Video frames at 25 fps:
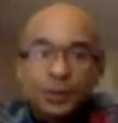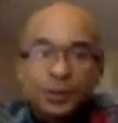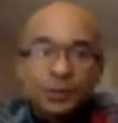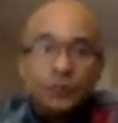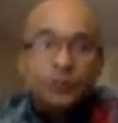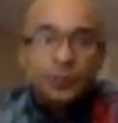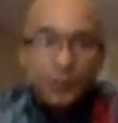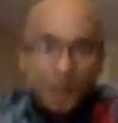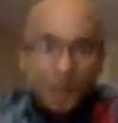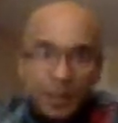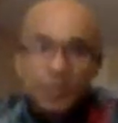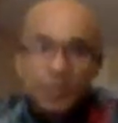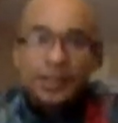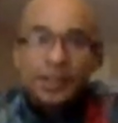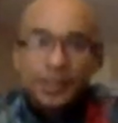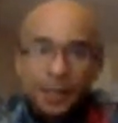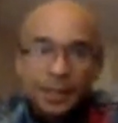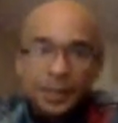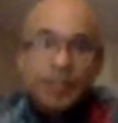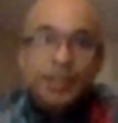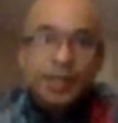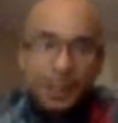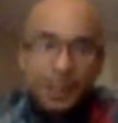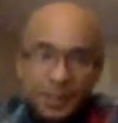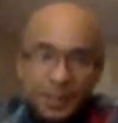when it
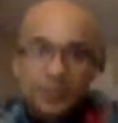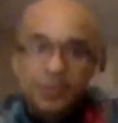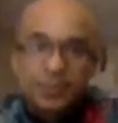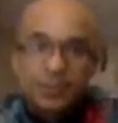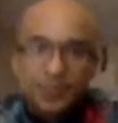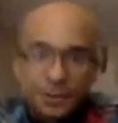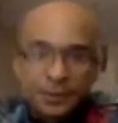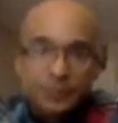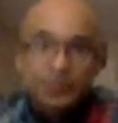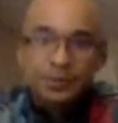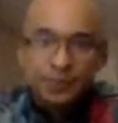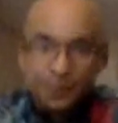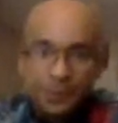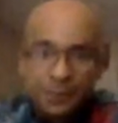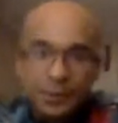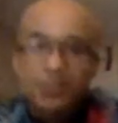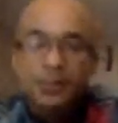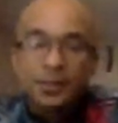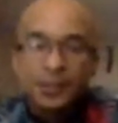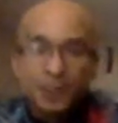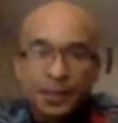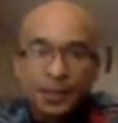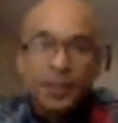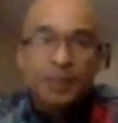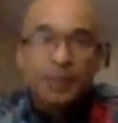hits
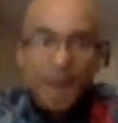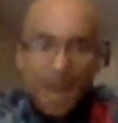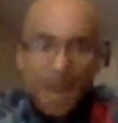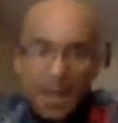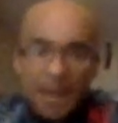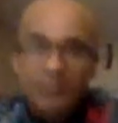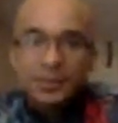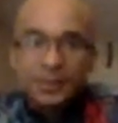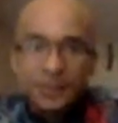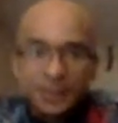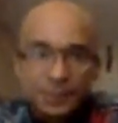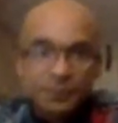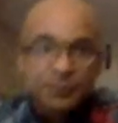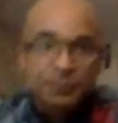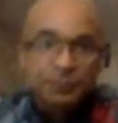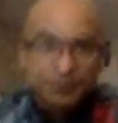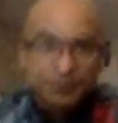a mass.